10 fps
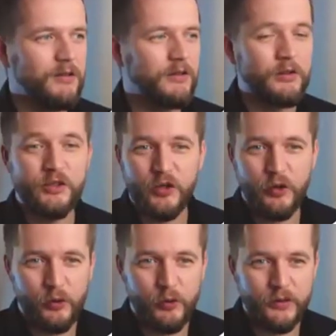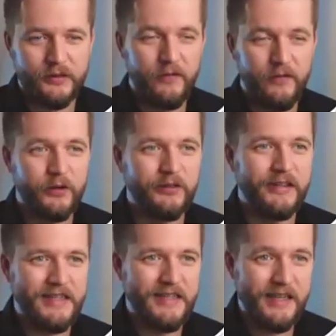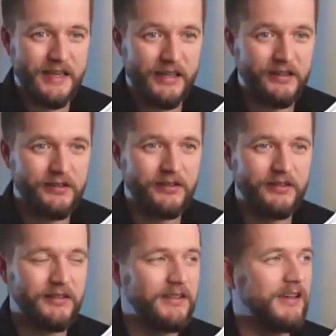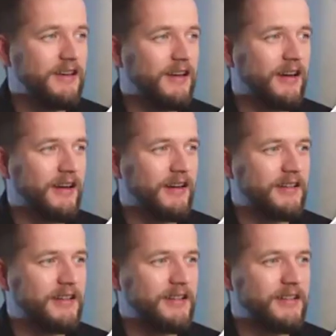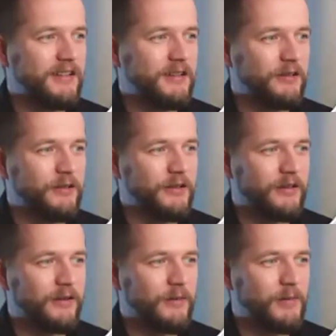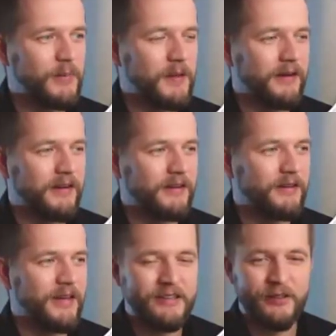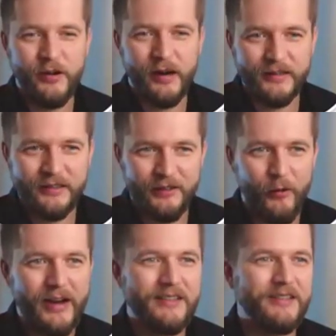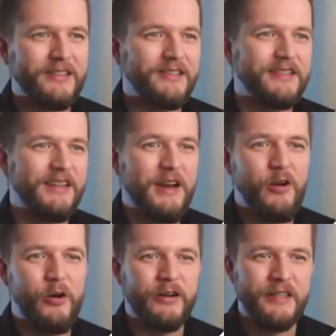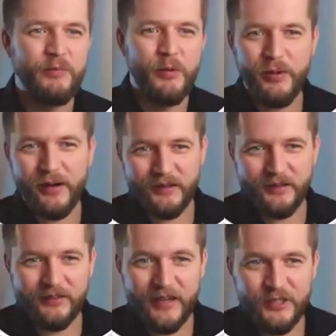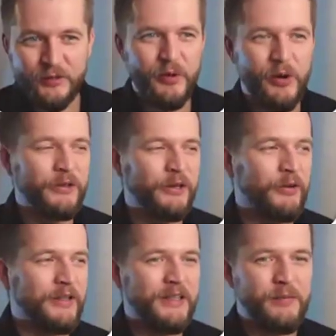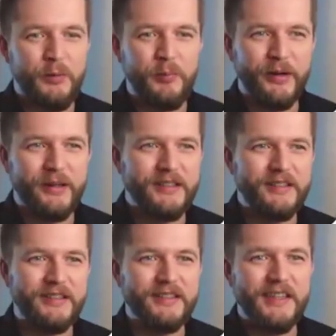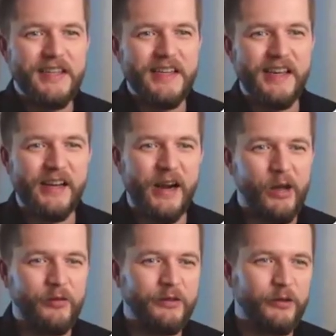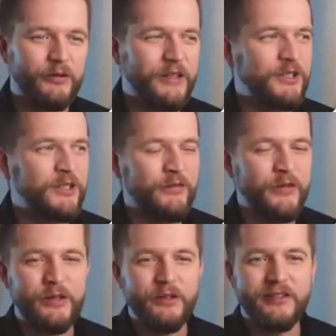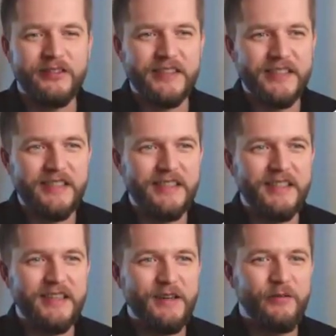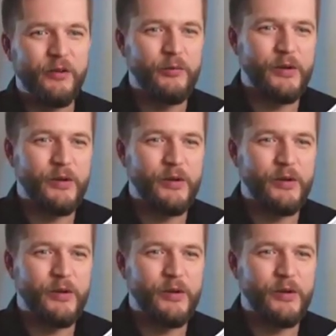to show the first ideas, I to the kindergarten director, or they prepared the SketchUp model, or they prepared the AI visualization. You could see from